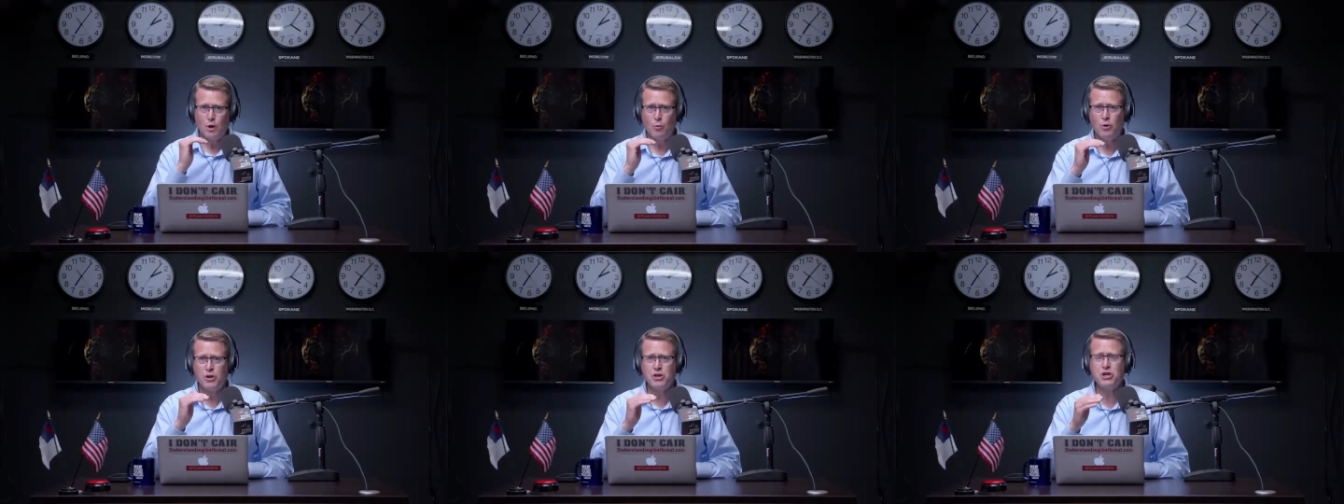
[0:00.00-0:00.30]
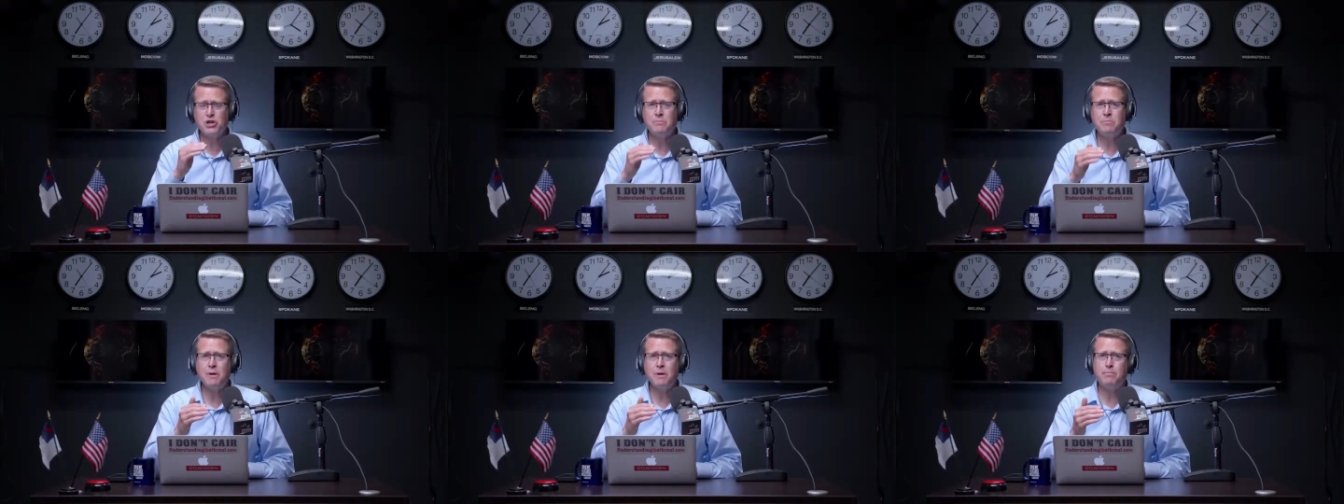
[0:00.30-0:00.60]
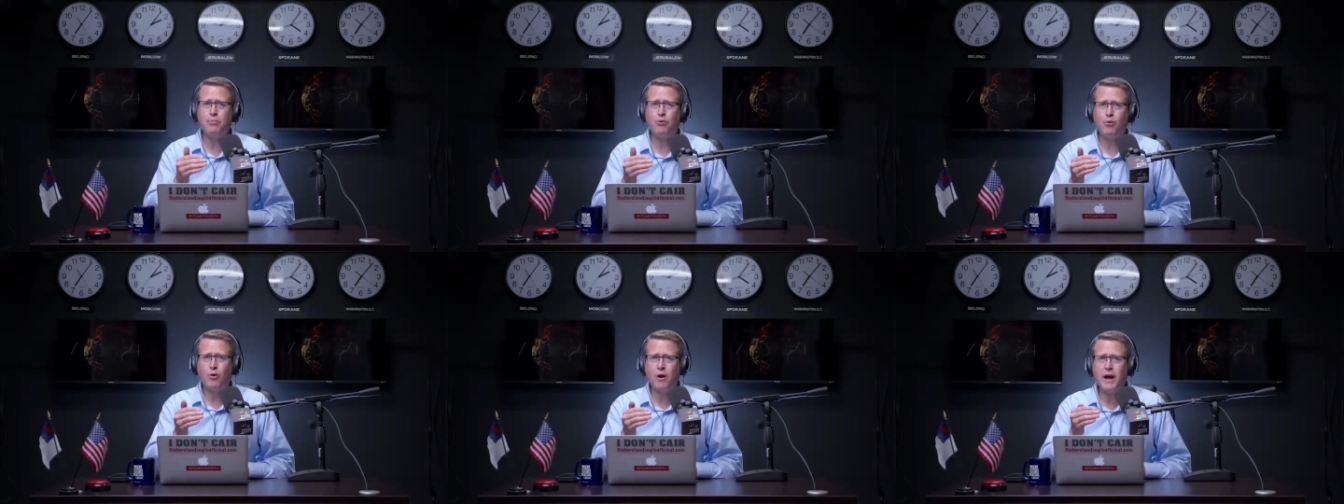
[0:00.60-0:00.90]
We should be
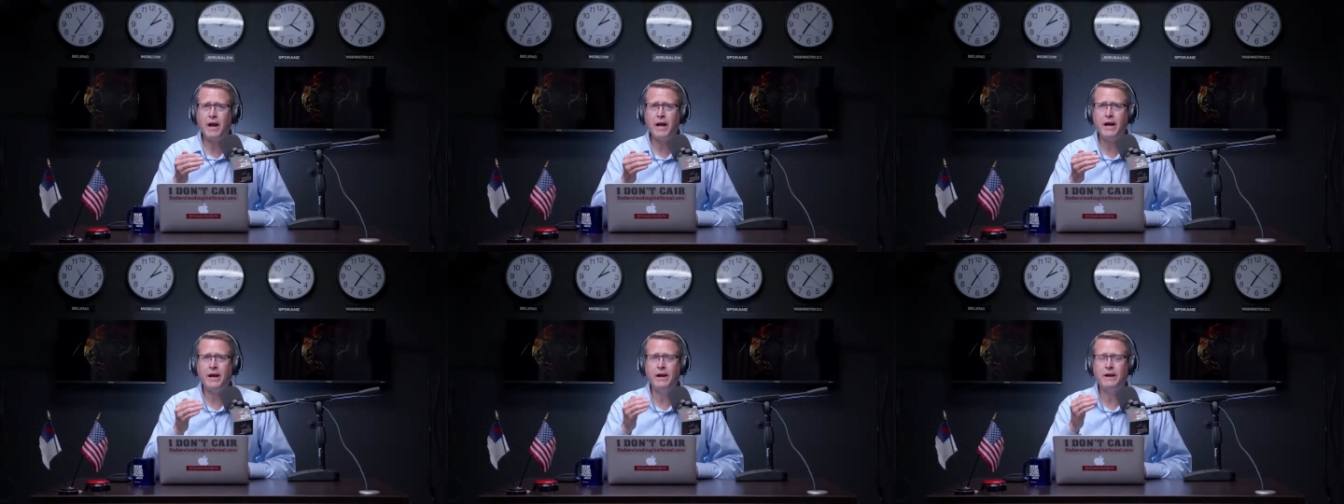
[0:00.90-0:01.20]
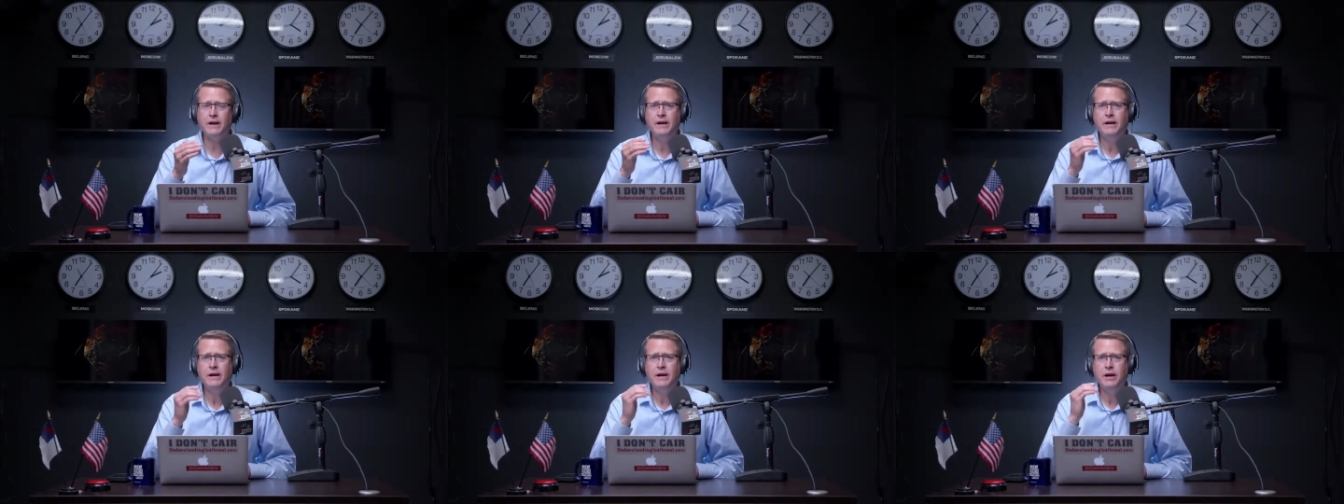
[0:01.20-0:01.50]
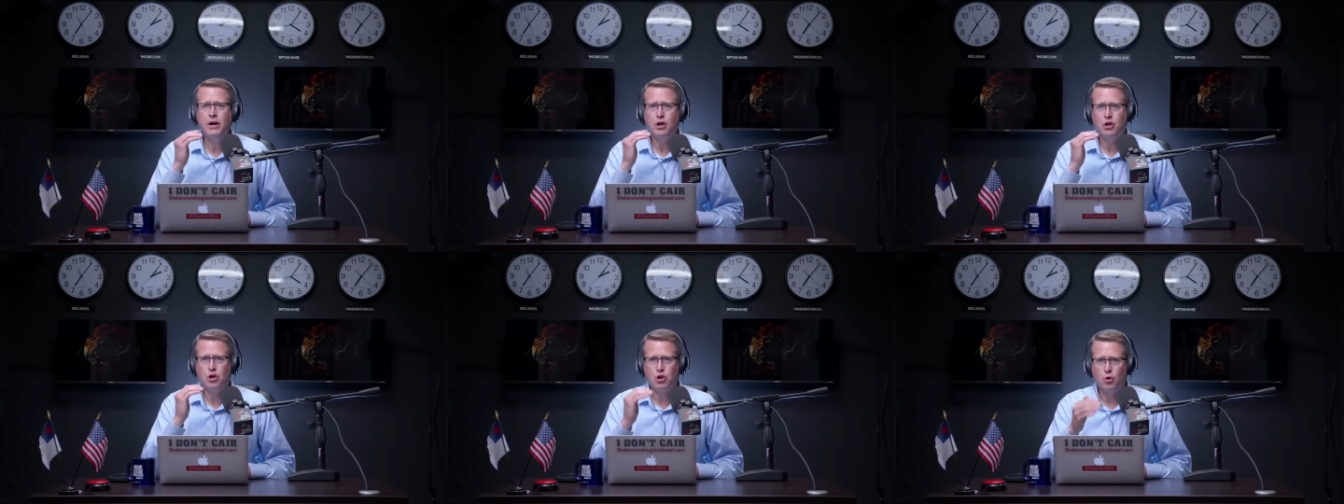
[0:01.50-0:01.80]
praying,
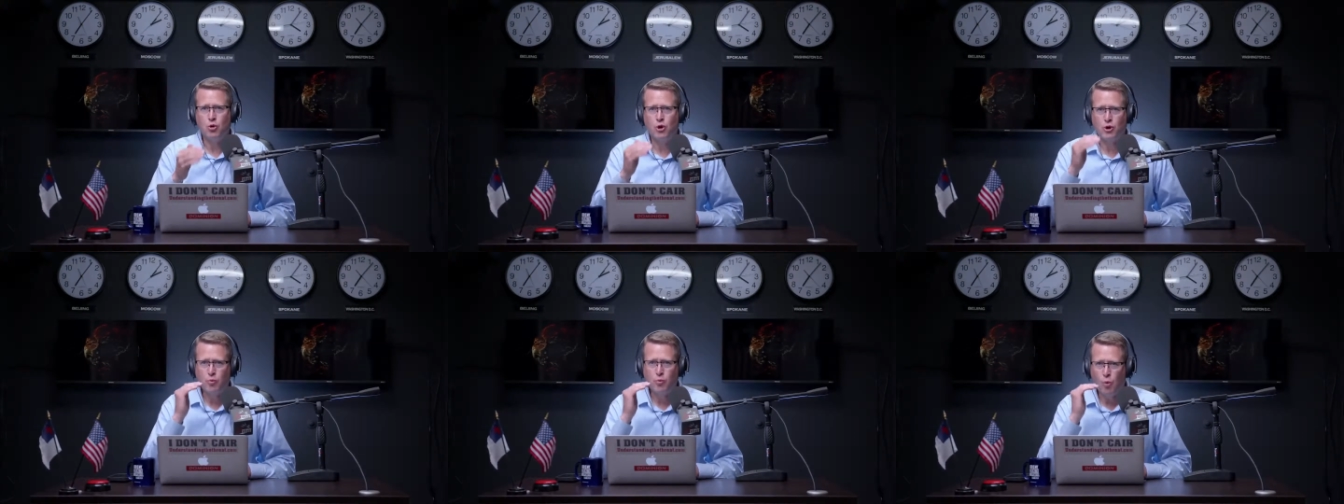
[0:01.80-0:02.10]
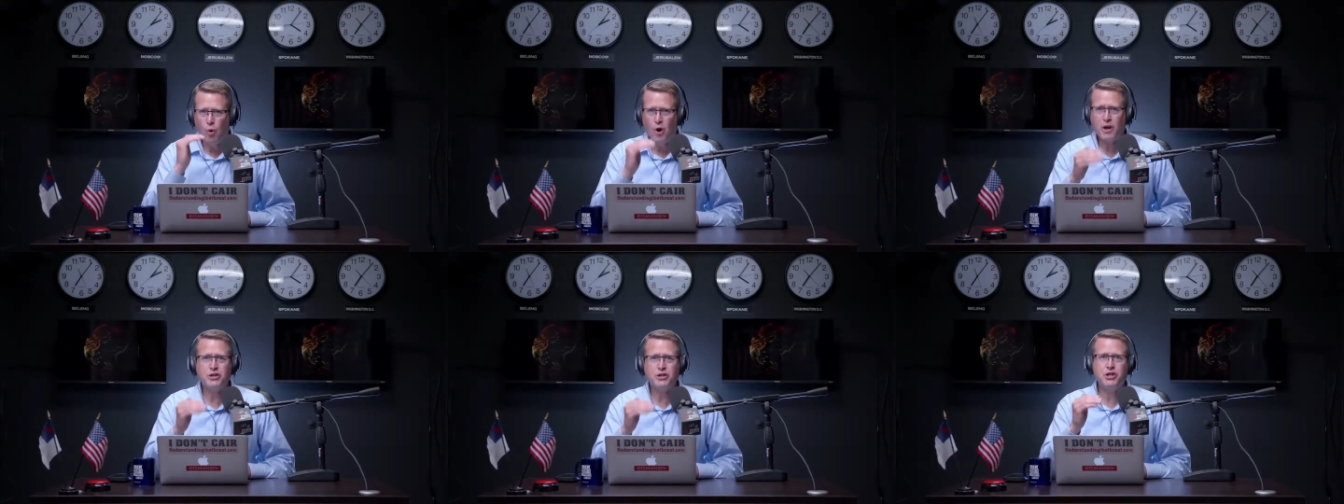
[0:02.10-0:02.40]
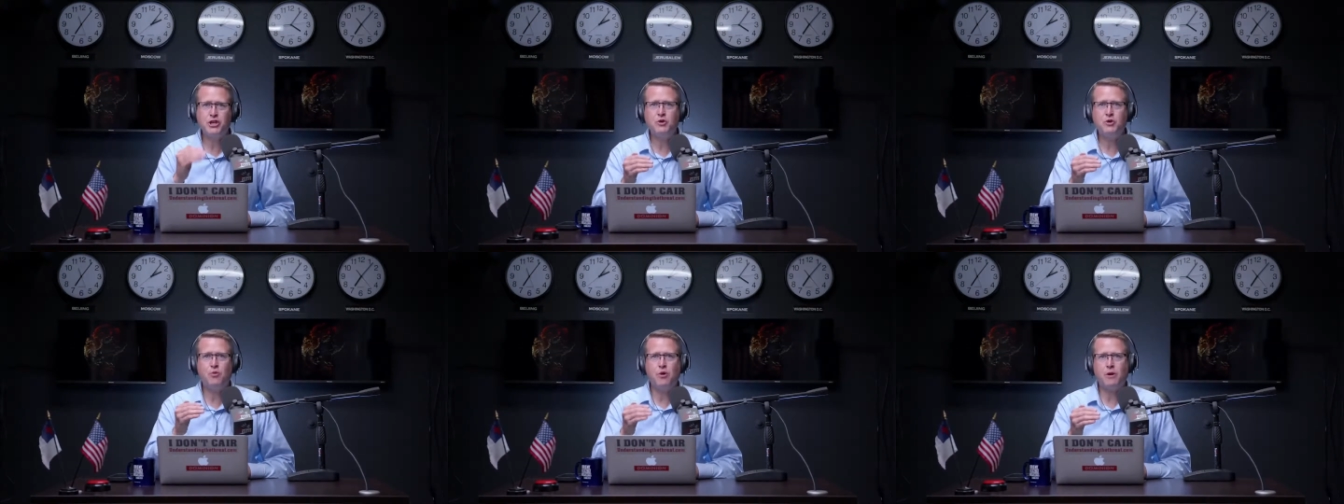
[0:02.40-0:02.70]
Lord, what
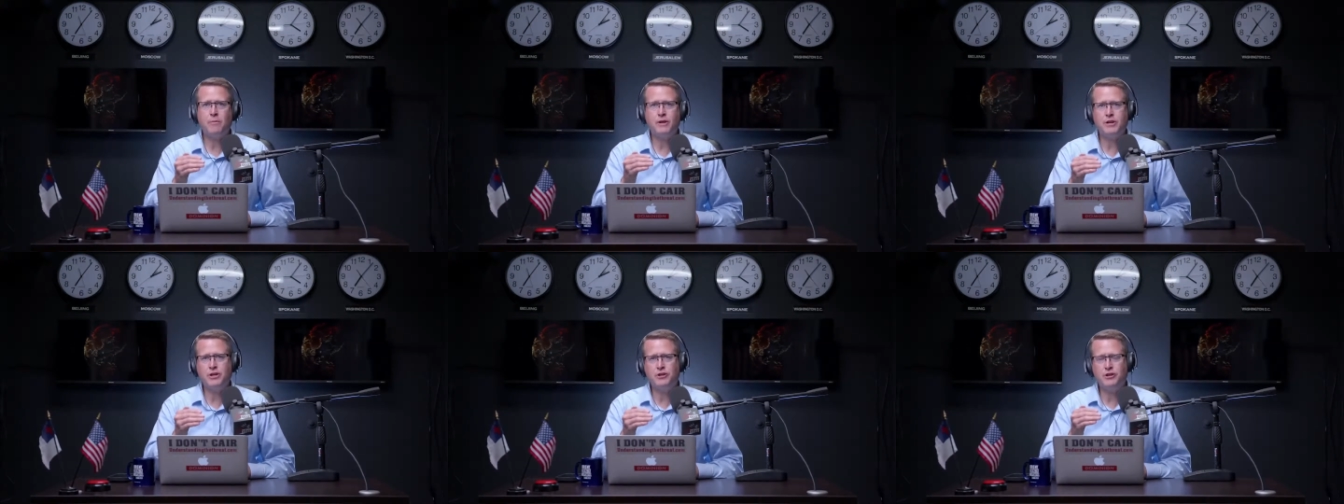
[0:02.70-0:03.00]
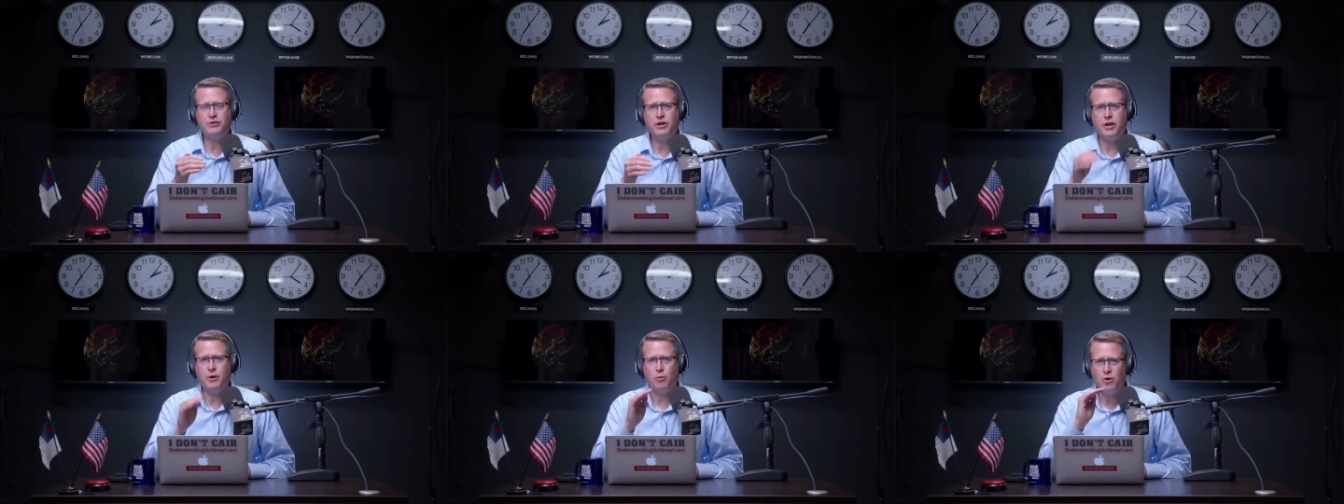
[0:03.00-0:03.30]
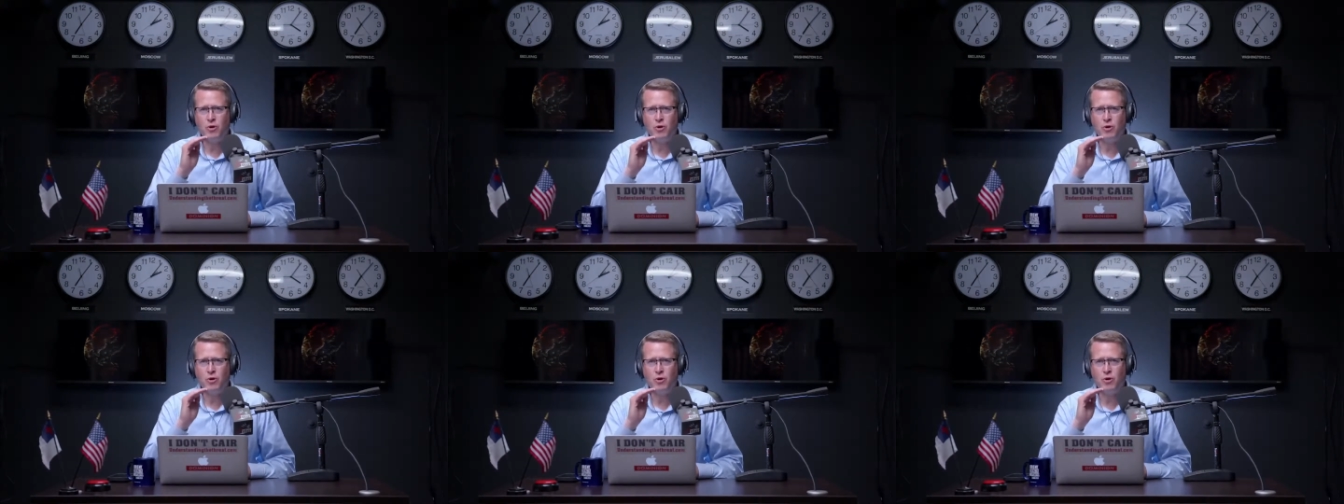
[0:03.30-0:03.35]
do you want me to do today?